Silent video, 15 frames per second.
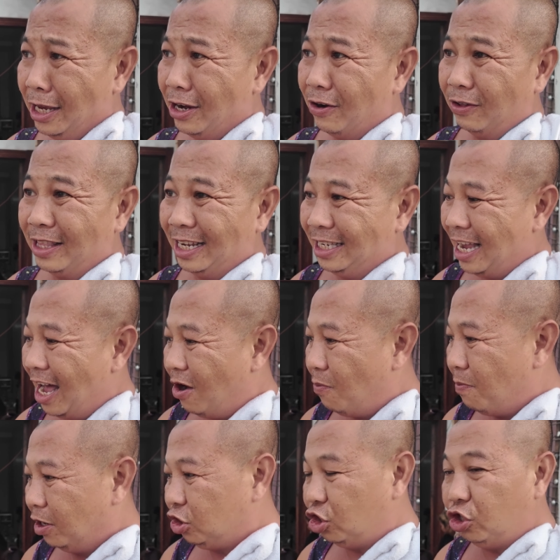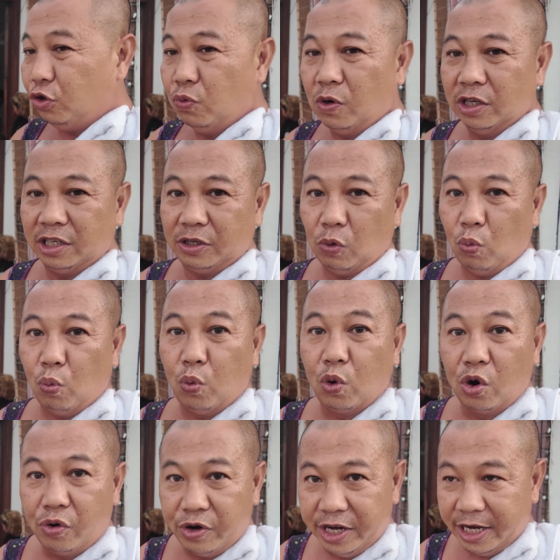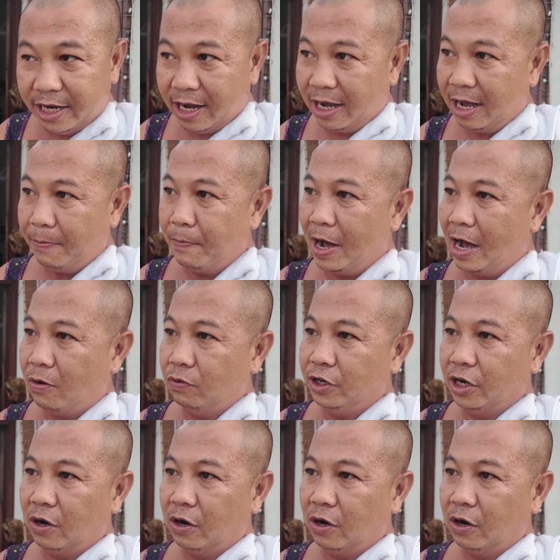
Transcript: you know, that's how much she was worried about,